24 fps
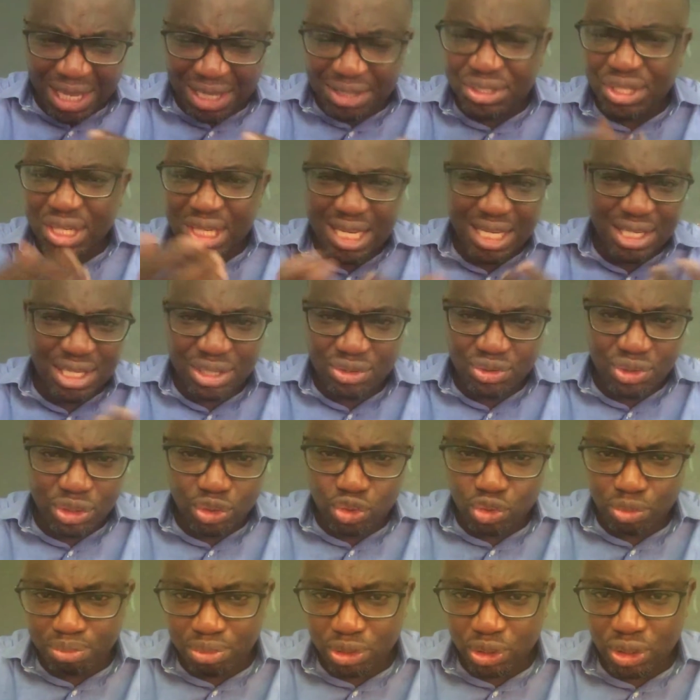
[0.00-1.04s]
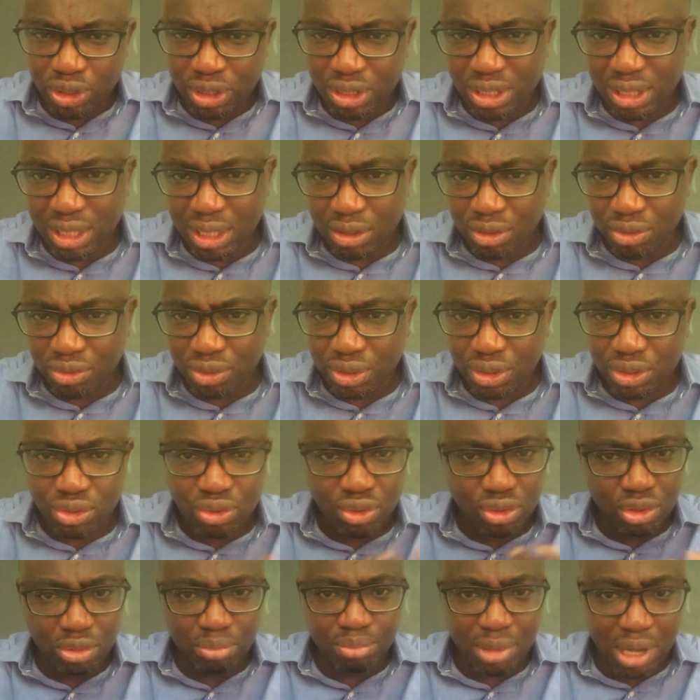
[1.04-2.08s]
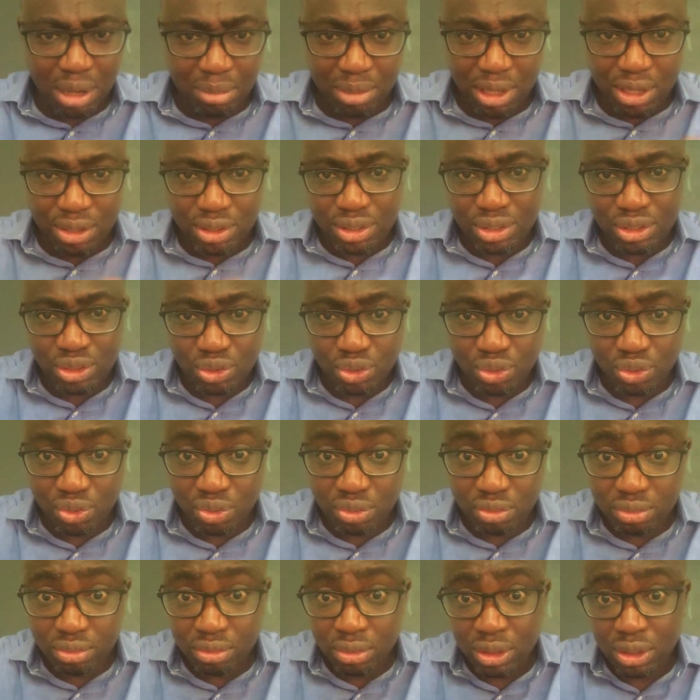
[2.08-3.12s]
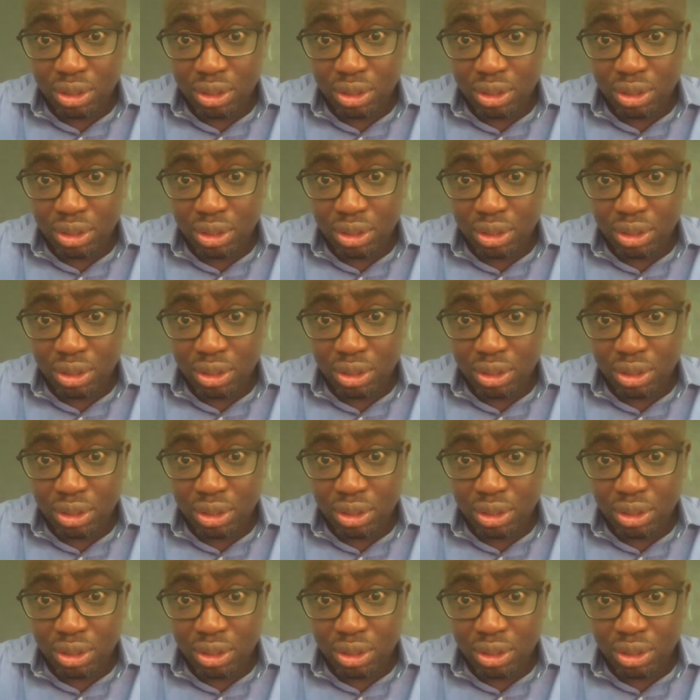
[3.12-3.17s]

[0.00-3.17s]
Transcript: Is it necessary to put your secondary school, your primary school